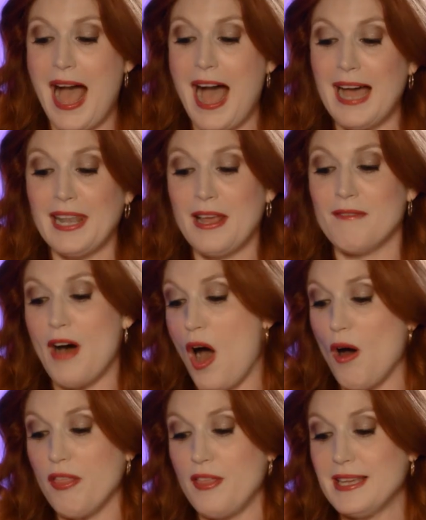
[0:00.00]
I love
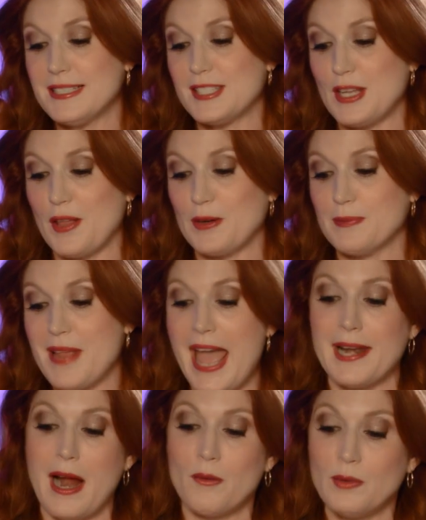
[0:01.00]
all things Southern,
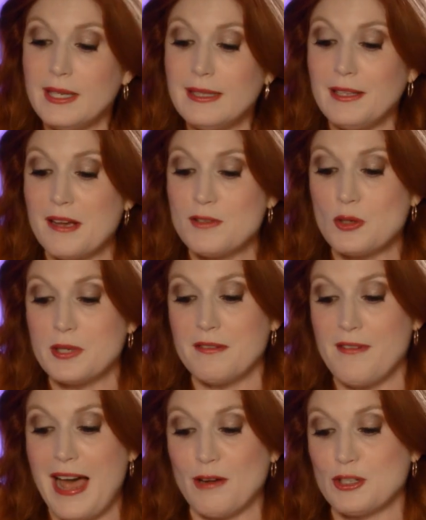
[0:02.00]
and I really love Julia
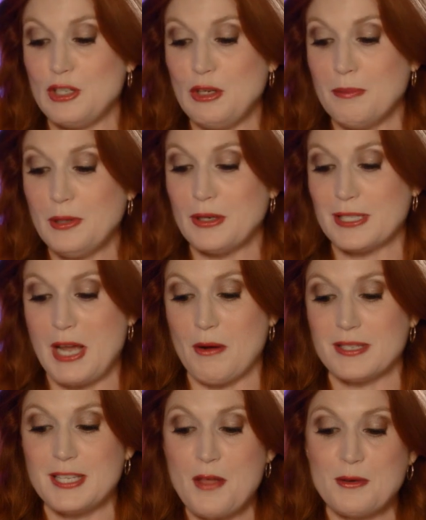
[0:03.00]
Fowler's new book,
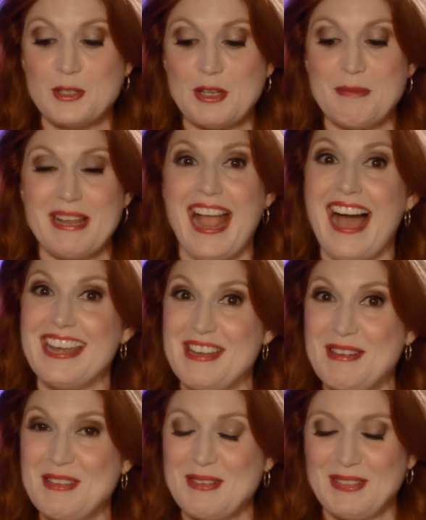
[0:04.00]
Talk Southern to Me. I
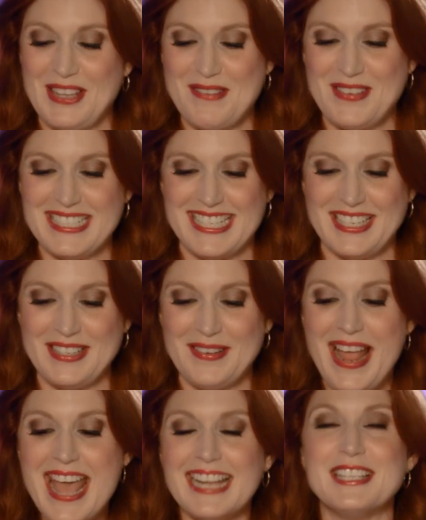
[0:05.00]
know you'll love it too.
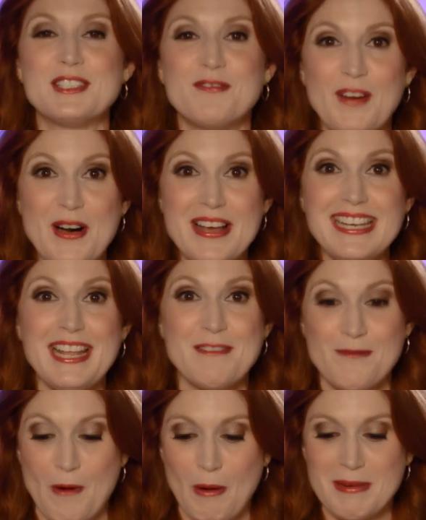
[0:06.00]
It's fun,
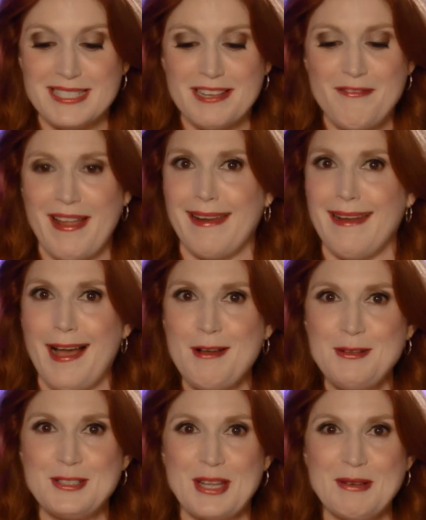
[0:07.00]
informative, and
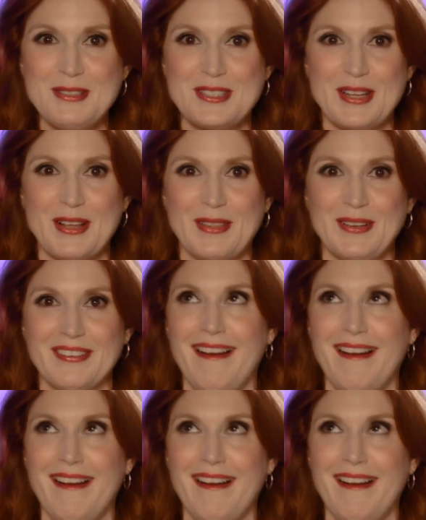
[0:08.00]
oh so Southern.